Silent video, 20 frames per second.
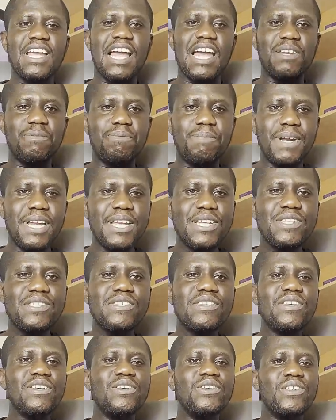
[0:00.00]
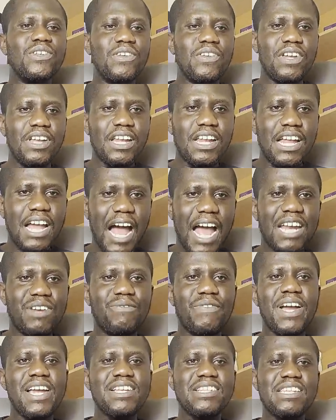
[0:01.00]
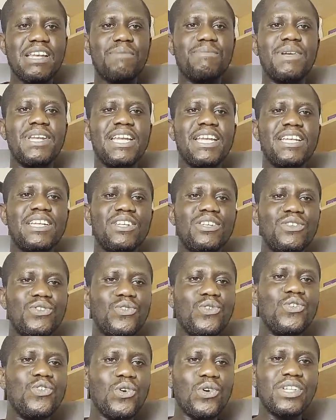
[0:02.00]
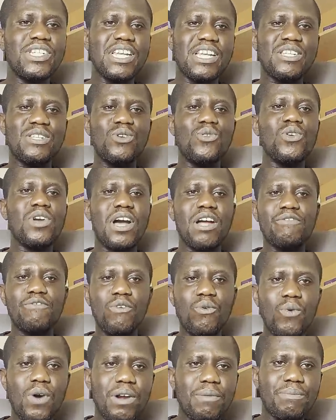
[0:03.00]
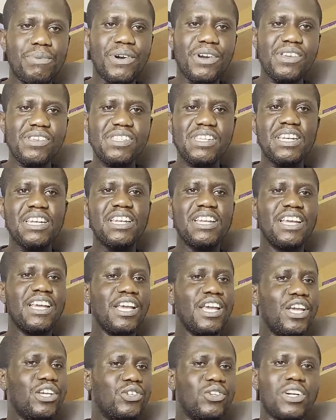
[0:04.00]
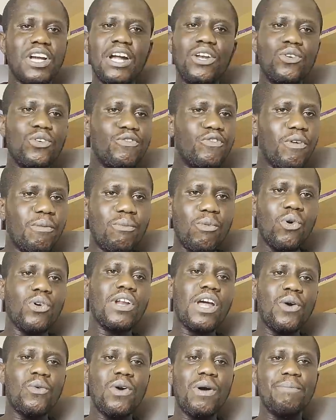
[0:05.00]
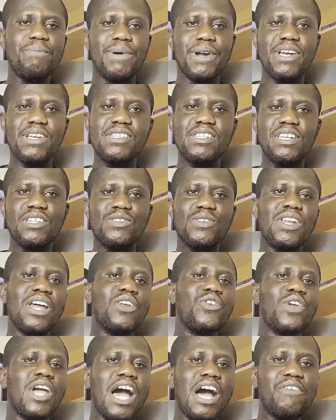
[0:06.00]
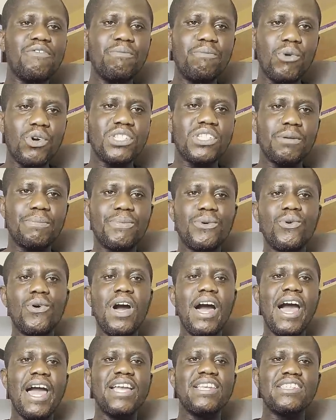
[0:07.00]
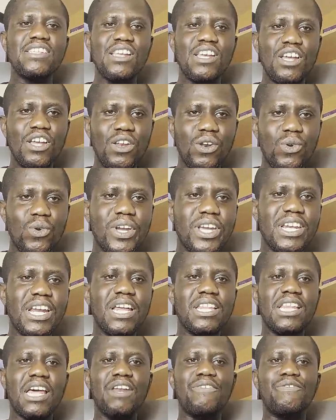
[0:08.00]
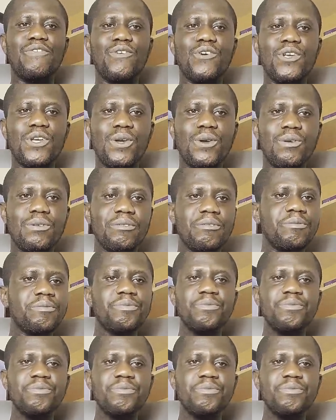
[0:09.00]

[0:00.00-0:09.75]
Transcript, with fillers: And please, advisably, do not just look out for one person. You can look for more than one person so that you have multiple eyes looking at that for you.